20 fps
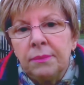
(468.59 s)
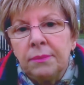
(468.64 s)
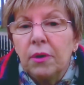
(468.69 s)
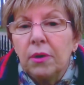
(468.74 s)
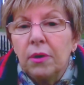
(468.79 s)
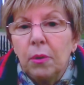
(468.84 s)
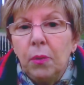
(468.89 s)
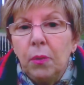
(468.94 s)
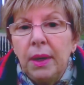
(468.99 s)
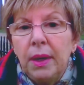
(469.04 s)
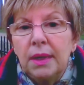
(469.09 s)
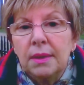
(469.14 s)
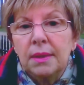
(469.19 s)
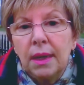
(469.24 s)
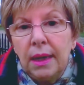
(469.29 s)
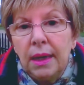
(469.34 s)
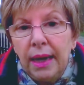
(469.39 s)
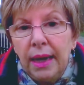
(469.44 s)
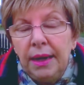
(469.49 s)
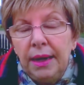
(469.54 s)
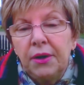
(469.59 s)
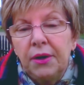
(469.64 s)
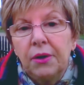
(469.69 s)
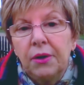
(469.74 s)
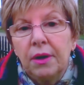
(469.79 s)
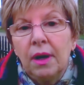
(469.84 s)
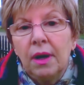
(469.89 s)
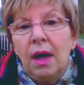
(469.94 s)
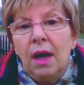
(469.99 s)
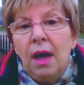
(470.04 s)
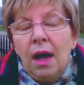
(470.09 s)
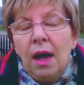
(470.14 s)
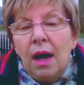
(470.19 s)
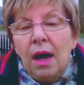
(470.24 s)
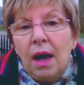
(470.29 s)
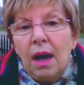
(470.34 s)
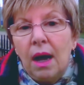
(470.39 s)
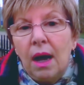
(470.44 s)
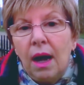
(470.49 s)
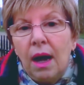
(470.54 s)
Several weeks later,
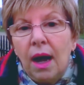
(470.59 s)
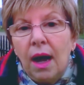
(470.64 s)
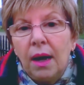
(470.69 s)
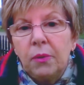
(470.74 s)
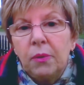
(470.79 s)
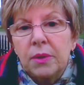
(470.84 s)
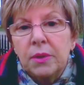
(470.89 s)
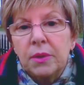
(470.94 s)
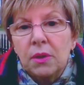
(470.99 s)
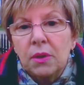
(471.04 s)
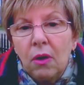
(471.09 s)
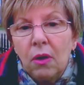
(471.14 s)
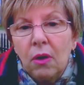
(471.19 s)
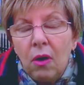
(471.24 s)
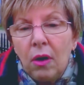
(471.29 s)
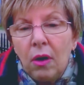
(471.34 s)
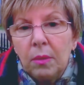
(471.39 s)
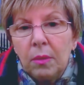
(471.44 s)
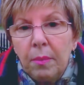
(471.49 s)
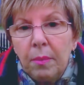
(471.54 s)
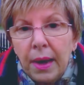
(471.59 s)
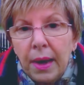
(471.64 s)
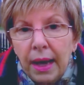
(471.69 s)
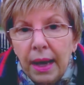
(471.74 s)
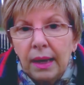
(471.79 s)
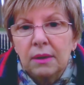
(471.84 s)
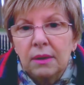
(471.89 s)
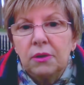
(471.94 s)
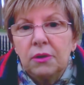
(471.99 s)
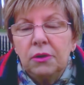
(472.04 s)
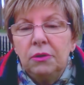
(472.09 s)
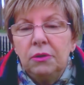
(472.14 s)
I was called back